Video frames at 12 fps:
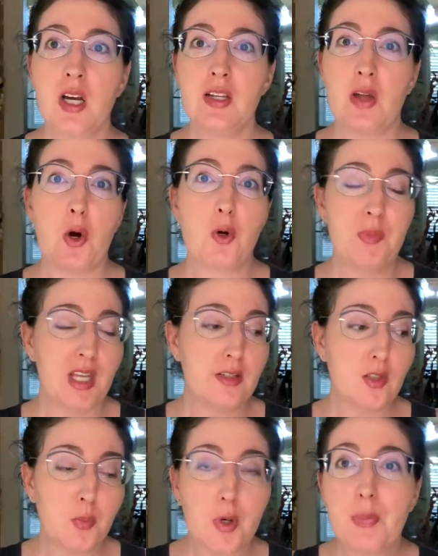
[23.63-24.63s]
in the hope that
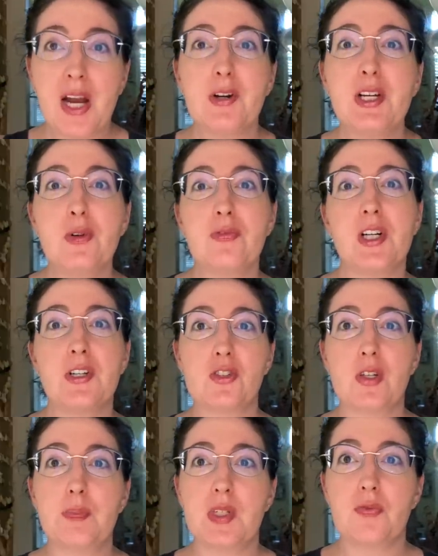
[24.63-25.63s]
it'll prepare you for your
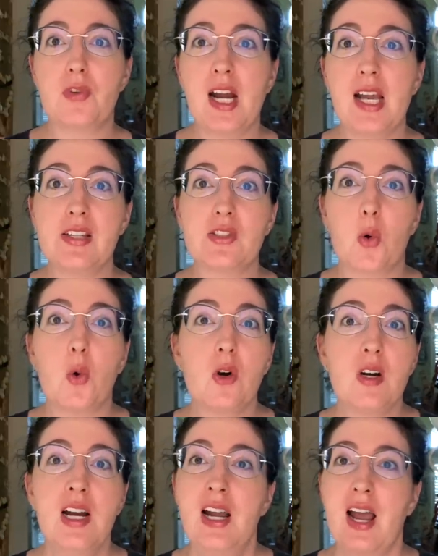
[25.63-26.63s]
trip to France,
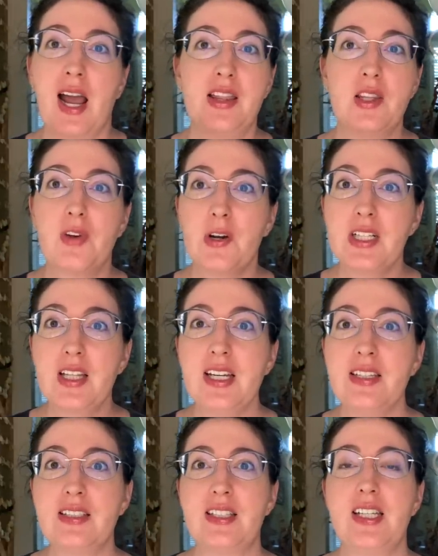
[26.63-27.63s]
or at the very
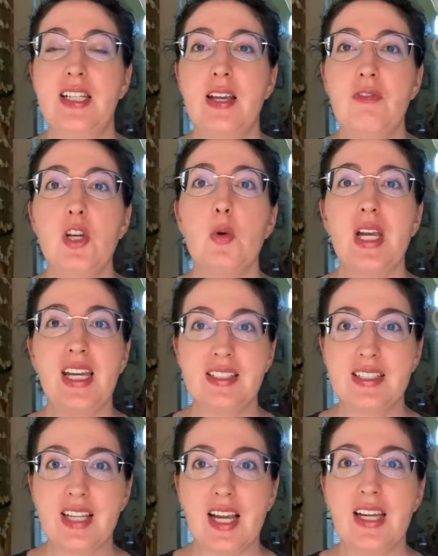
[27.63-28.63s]
least, to give you
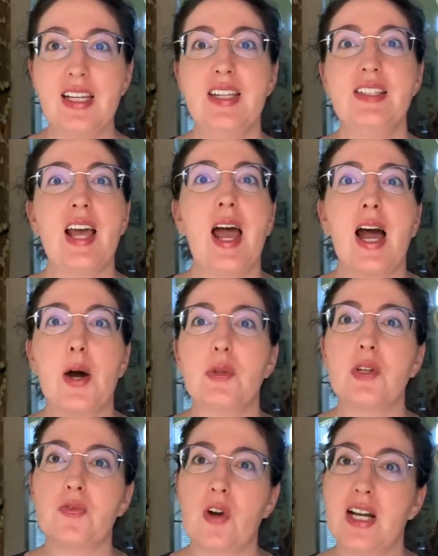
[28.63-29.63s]
insight into how
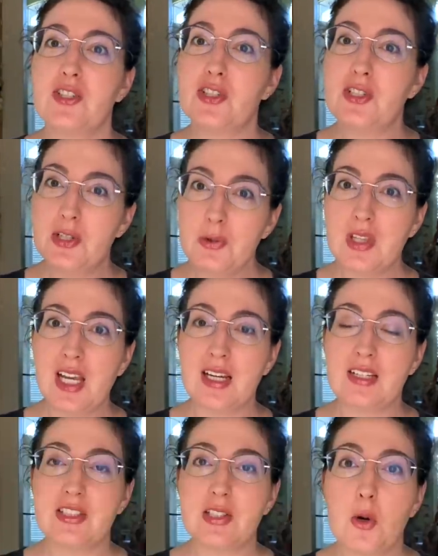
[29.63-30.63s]
the French do
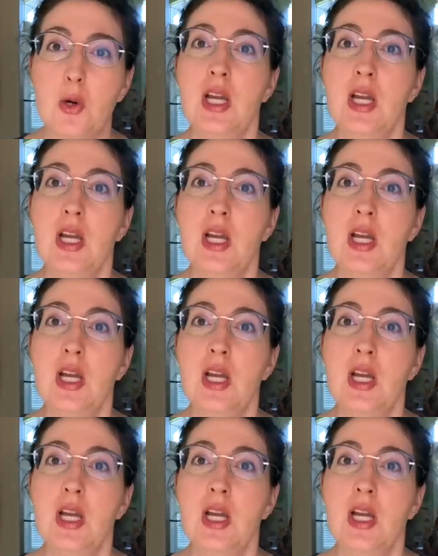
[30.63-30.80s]
things. So